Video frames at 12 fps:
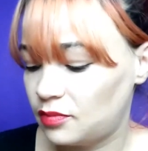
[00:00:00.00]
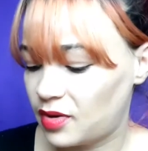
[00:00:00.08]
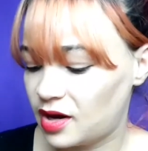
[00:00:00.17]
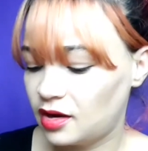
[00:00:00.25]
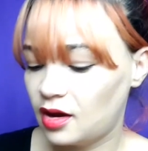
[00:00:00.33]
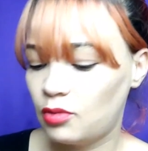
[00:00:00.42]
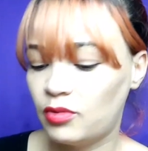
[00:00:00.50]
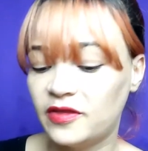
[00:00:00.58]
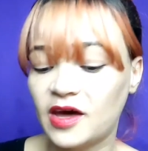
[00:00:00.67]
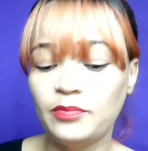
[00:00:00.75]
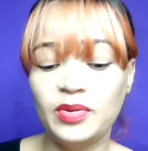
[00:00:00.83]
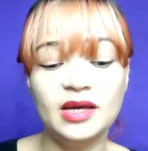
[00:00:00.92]
But with
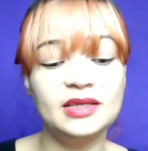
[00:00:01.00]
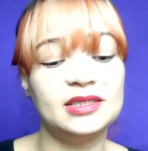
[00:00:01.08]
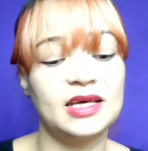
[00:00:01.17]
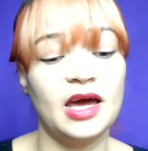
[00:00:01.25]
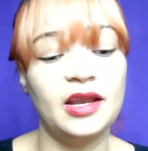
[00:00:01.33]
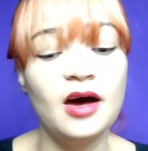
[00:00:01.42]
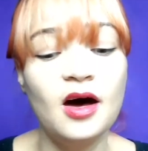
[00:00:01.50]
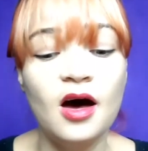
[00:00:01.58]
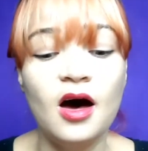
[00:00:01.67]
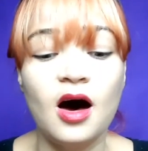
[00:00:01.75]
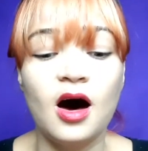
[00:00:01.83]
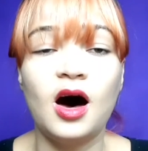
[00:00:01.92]
that being said,
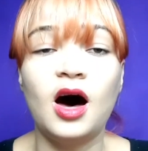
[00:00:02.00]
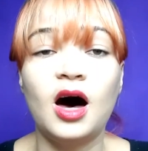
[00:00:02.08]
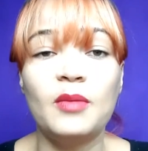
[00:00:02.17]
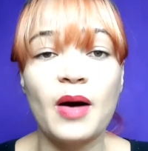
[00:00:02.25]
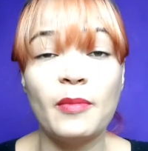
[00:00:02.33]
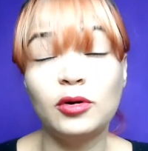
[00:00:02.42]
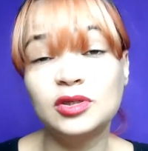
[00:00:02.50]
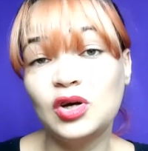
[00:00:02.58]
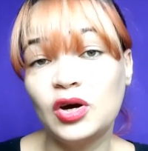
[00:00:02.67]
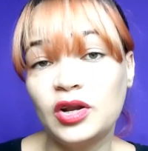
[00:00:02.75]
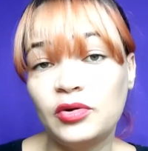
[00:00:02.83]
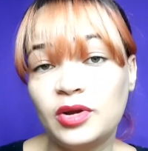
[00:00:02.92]
I'm also
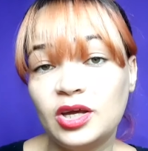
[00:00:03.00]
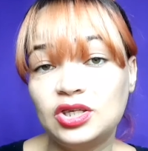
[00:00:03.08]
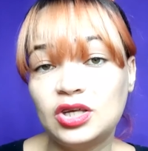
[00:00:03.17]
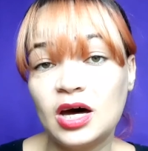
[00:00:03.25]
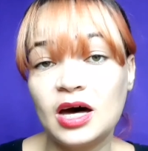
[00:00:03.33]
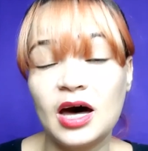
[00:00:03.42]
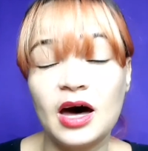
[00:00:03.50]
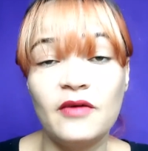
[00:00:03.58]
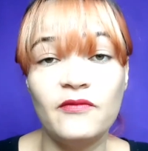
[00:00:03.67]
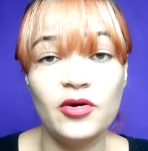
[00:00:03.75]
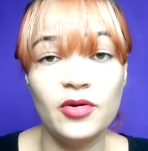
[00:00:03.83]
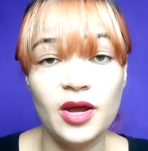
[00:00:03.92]
going to read a
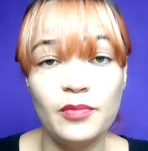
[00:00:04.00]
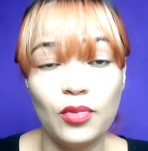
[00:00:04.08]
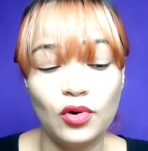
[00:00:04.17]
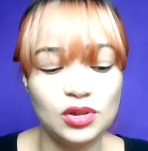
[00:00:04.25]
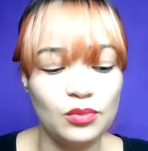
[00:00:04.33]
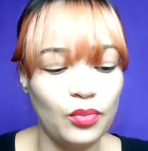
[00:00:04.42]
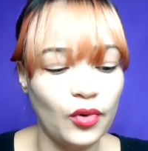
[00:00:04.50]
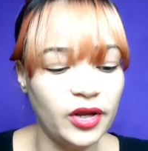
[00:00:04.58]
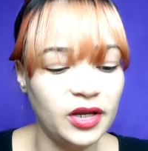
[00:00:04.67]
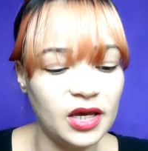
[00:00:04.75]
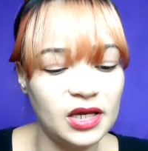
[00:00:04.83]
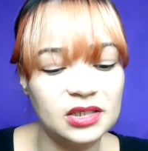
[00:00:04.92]
very important
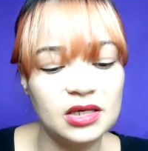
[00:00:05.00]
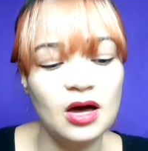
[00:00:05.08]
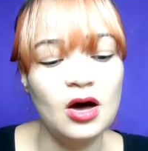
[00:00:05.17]
point is